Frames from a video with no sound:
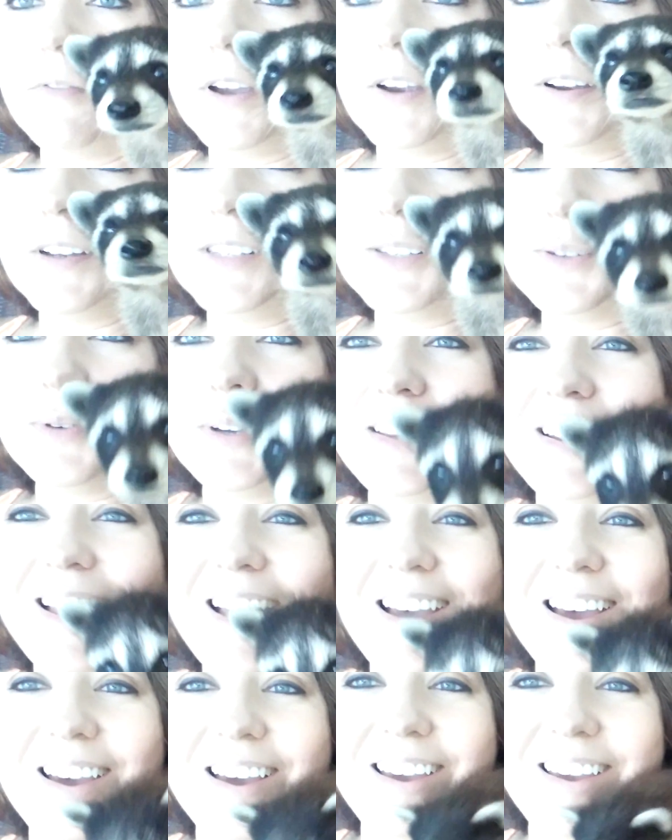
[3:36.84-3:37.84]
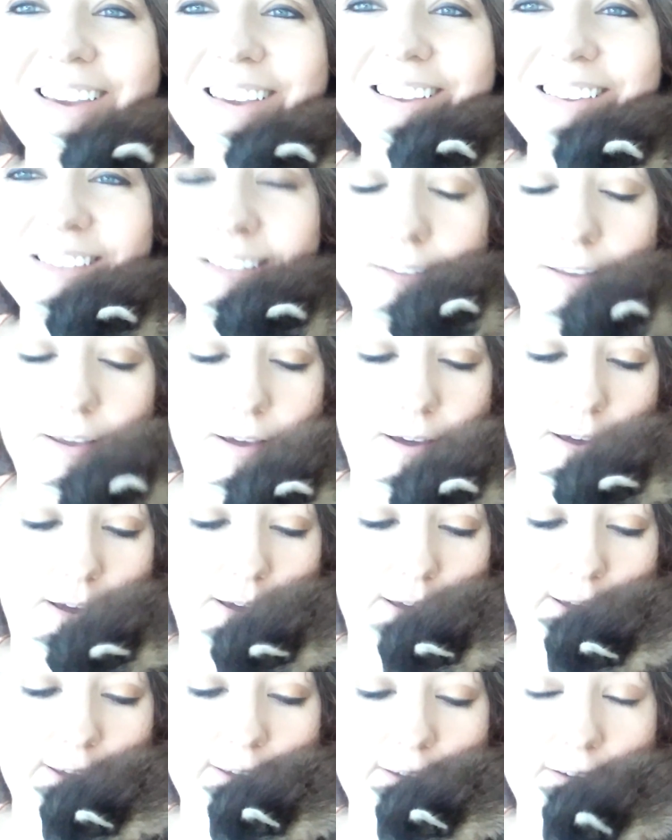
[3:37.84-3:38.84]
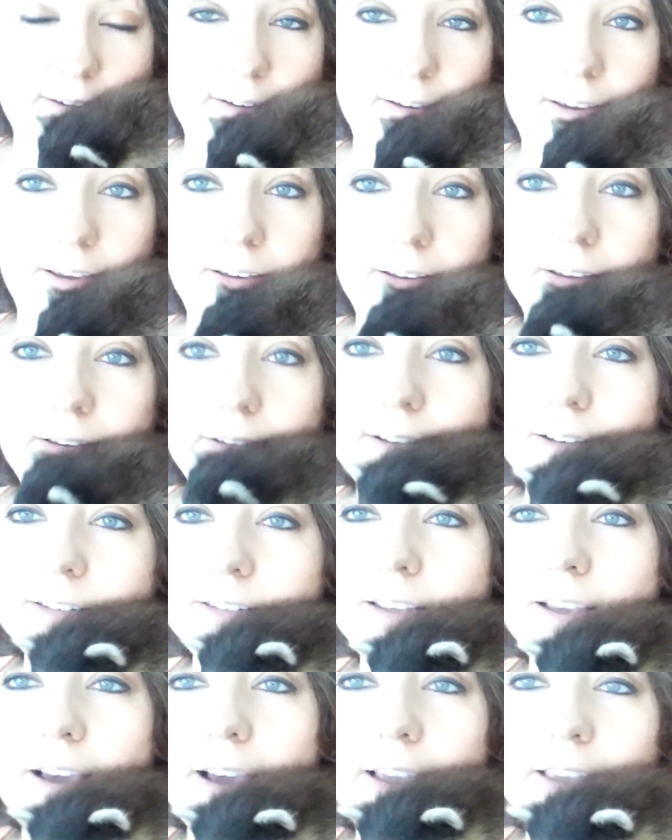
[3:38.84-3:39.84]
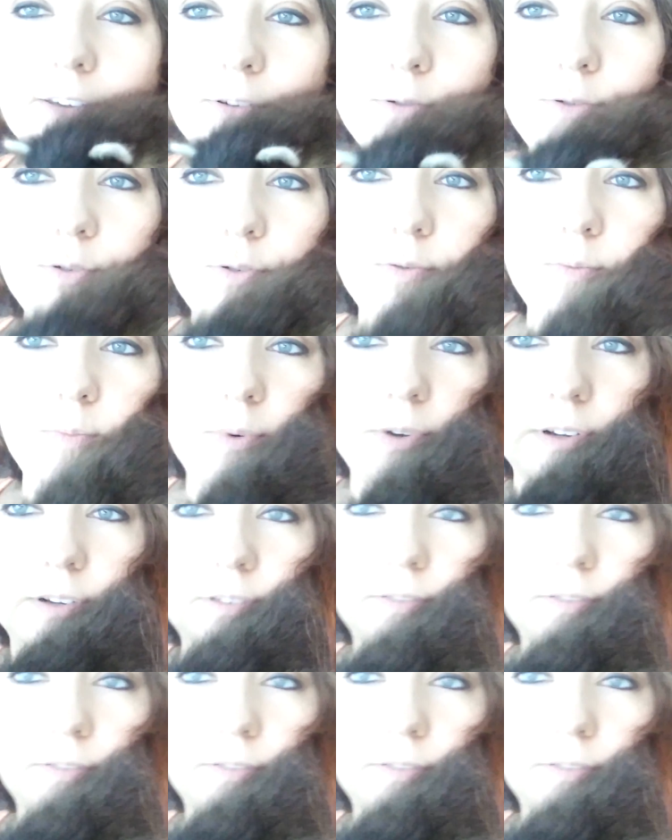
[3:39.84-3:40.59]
Very sweet. Hi. Say hi. Say hi, YouTube.